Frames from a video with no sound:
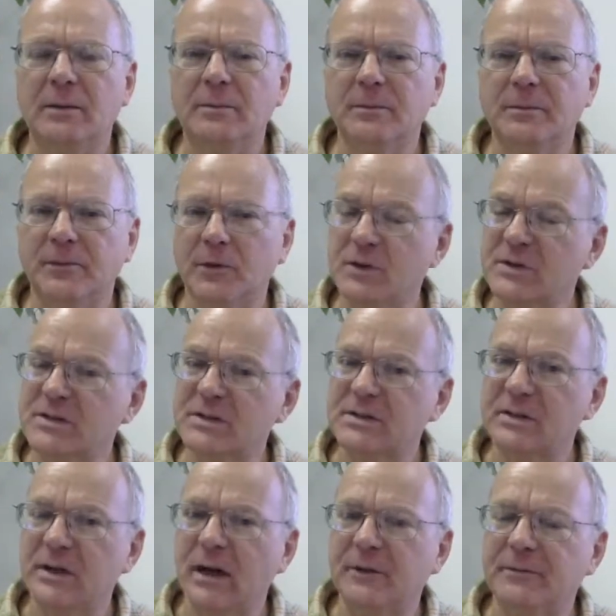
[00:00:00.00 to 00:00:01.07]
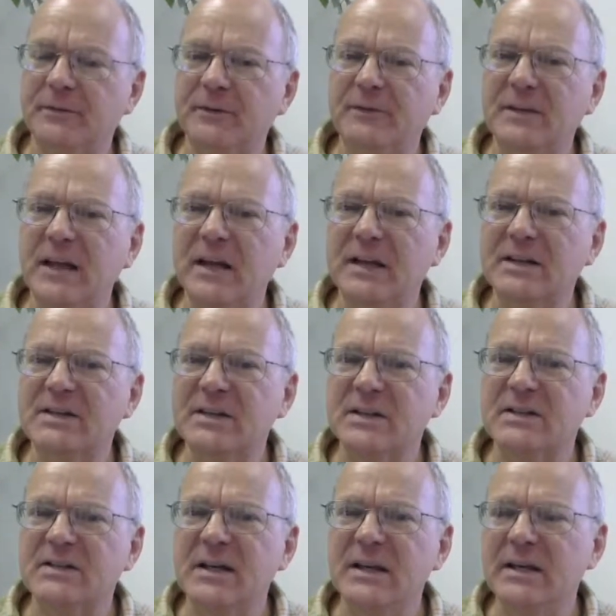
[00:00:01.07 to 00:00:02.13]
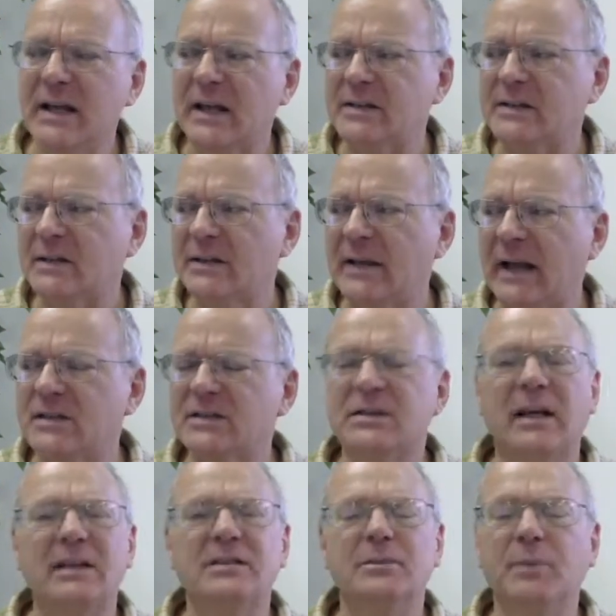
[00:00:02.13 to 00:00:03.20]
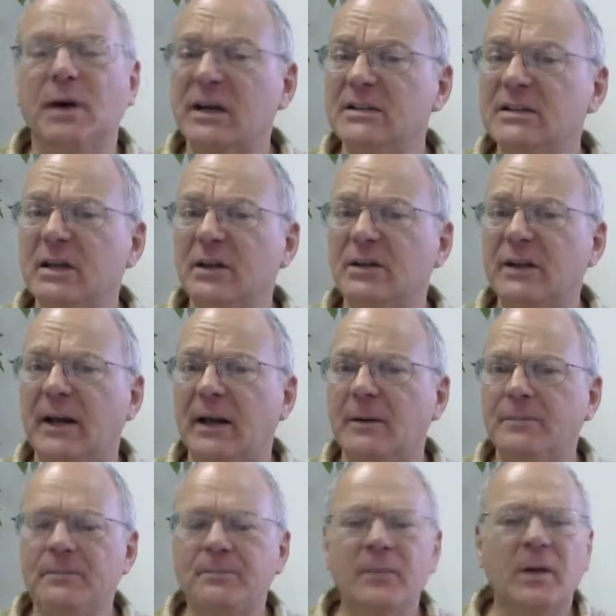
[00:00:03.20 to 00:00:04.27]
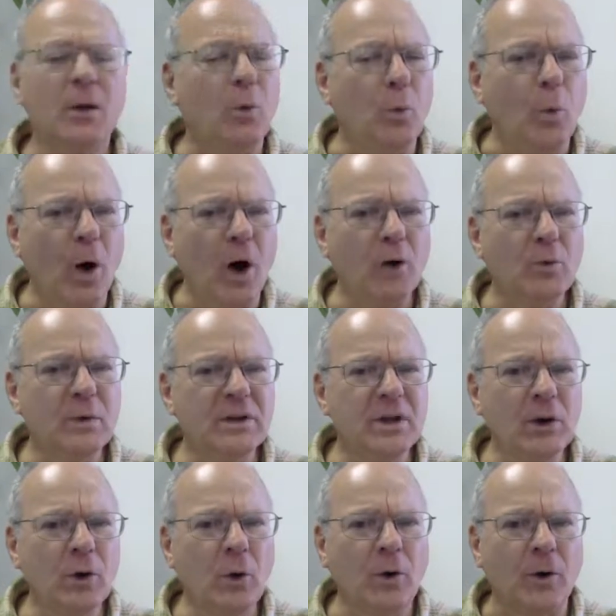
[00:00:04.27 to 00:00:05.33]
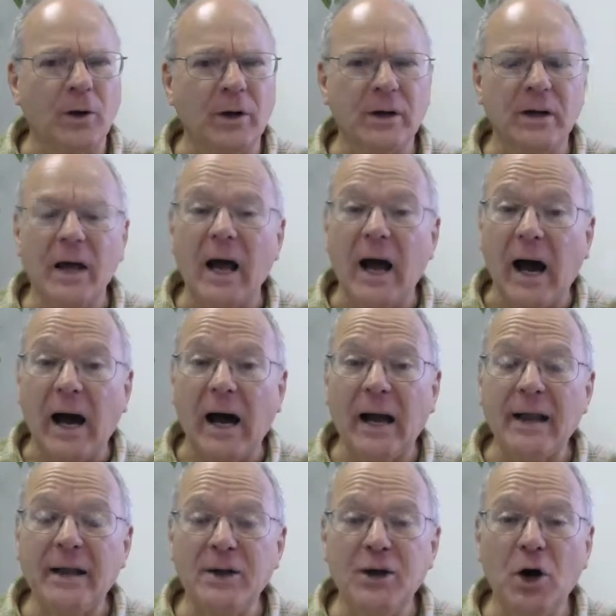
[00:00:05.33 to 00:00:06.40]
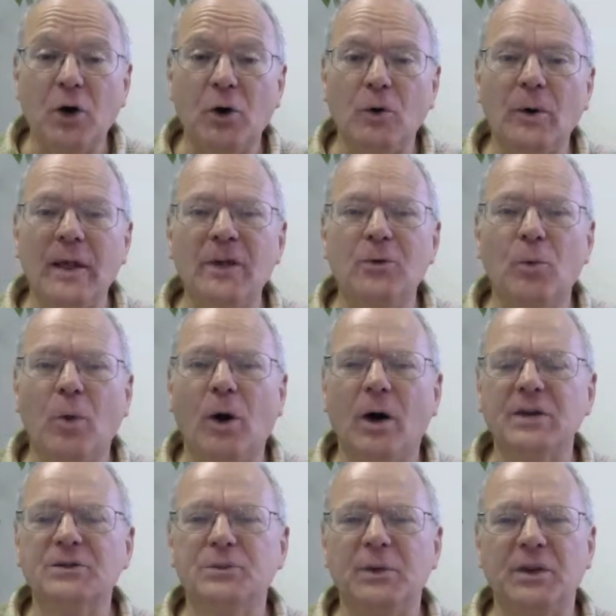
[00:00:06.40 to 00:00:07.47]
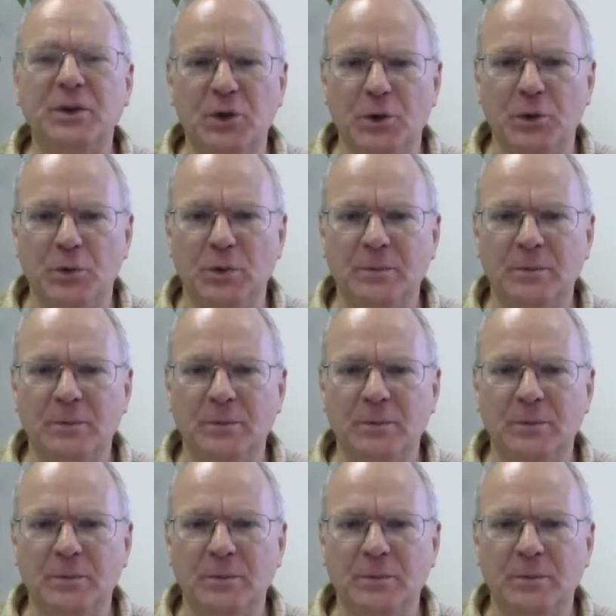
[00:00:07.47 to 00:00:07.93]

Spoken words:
verses 15 and 16 next lesson. But until then, walk with the Lord. I know he walks with you.